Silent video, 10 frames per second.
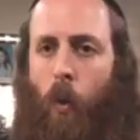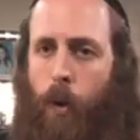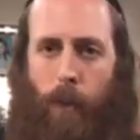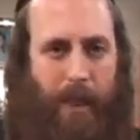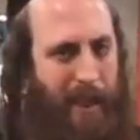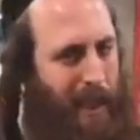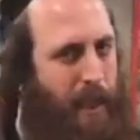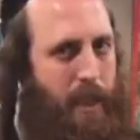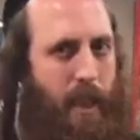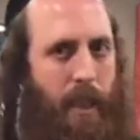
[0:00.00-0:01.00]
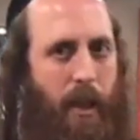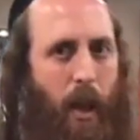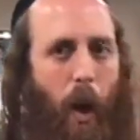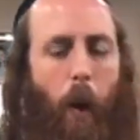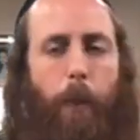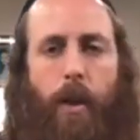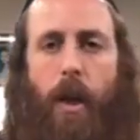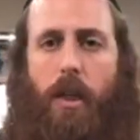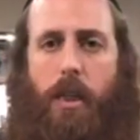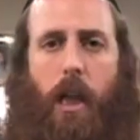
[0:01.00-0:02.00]
we must listen, open
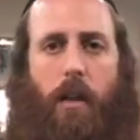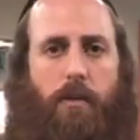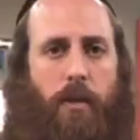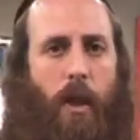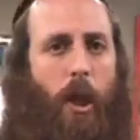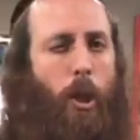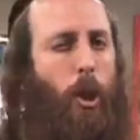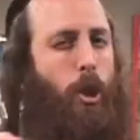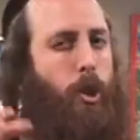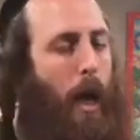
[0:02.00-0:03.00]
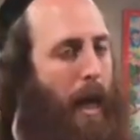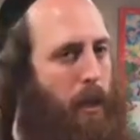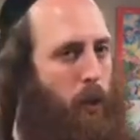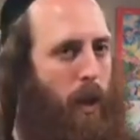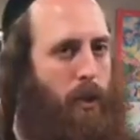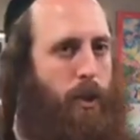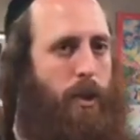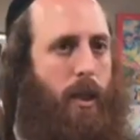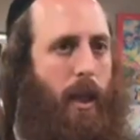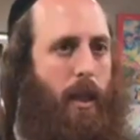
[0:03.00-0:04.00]
ourselves to try to
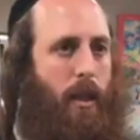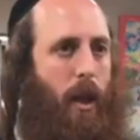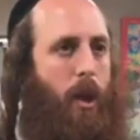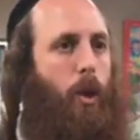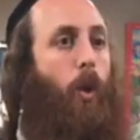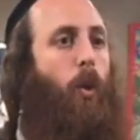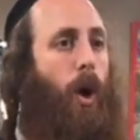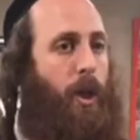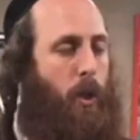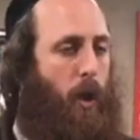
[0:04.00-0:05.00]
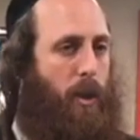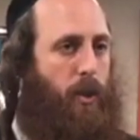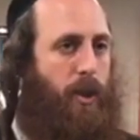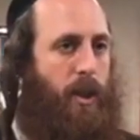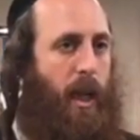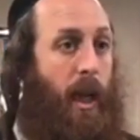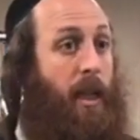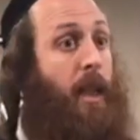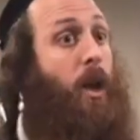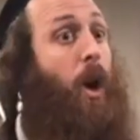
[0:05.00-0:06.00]
understand, to want to
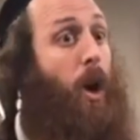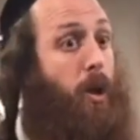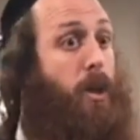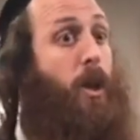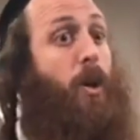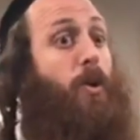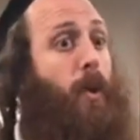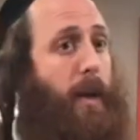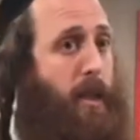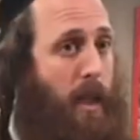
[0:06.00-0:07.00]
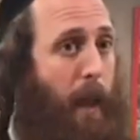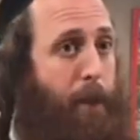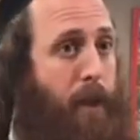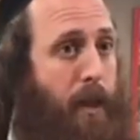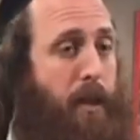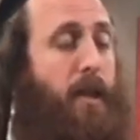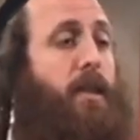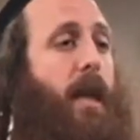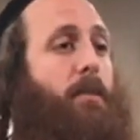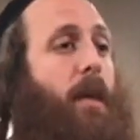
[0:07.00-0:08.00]
understand, and also to accept it that
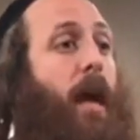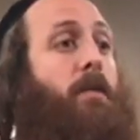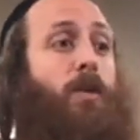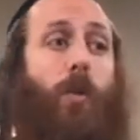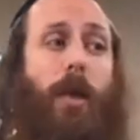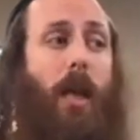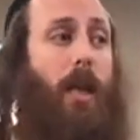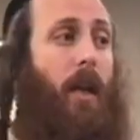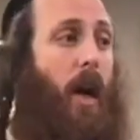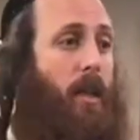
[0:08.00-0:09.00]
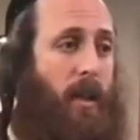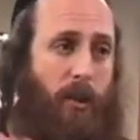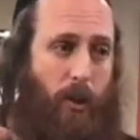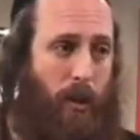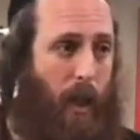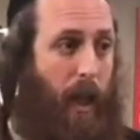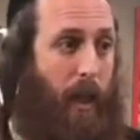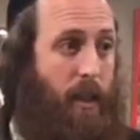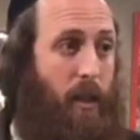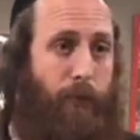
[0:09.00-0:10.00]
sometimes we cannot
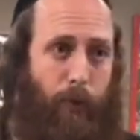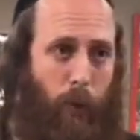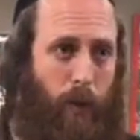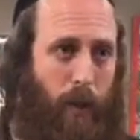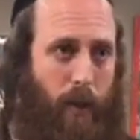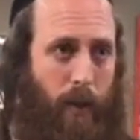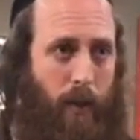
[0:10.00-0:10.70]
understand it fully.